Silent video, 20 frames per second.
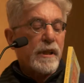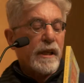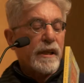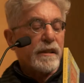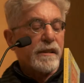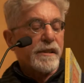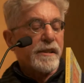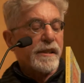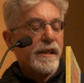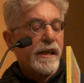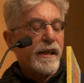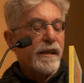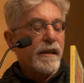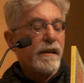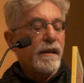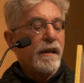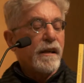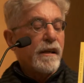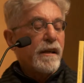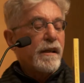like to say,
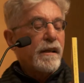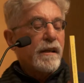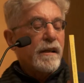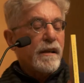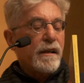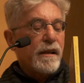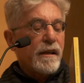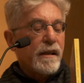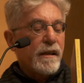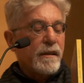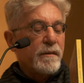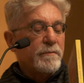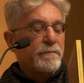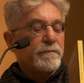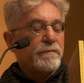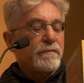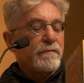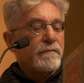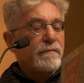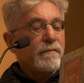
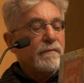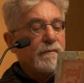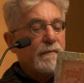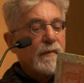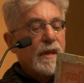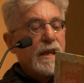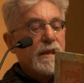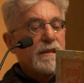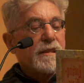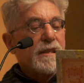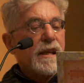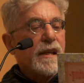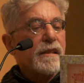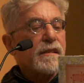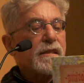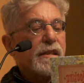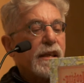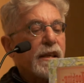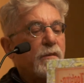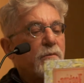um, as Dan
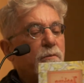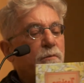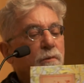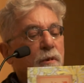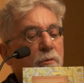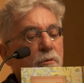said, we